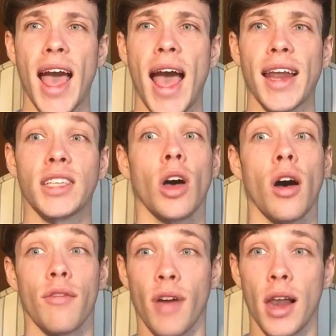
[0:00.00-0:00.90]
and he's higher
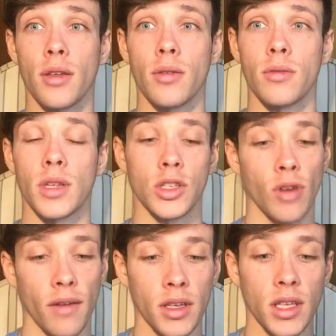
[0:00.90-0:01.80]
value than
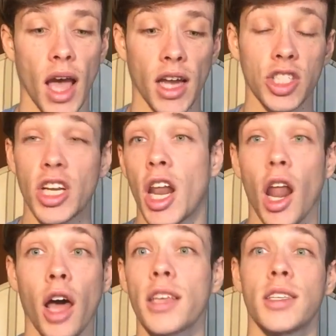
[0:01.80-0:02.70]
Travis, and she
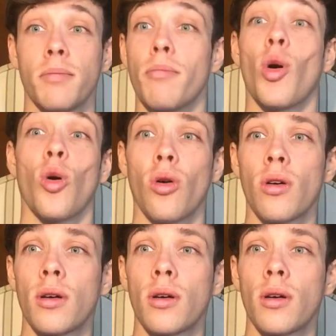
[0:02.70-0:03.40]
likes him more,